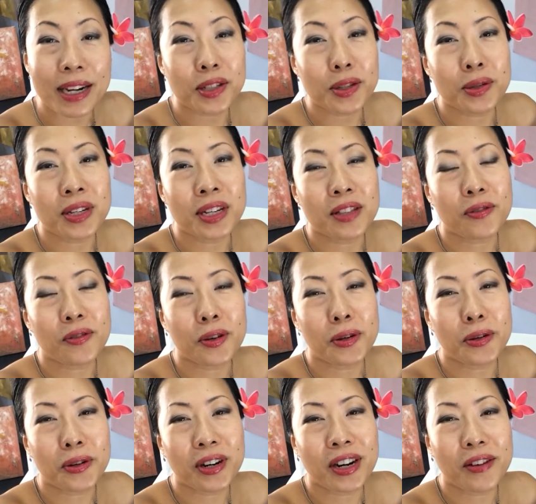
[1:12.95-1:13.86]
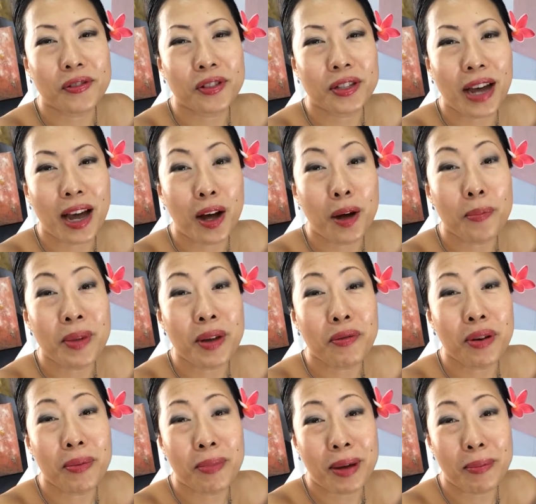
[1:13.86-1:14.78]
I do need the photograph to help me
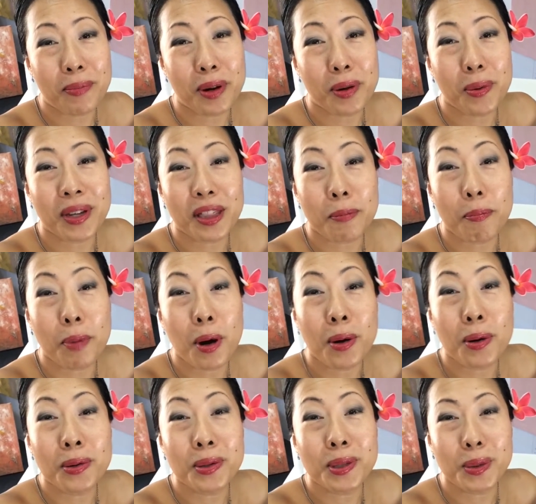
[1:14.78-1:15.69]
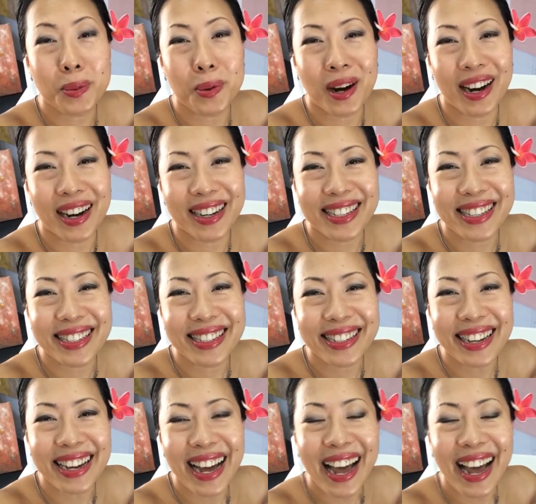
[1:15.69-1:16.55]
remember what the pose was.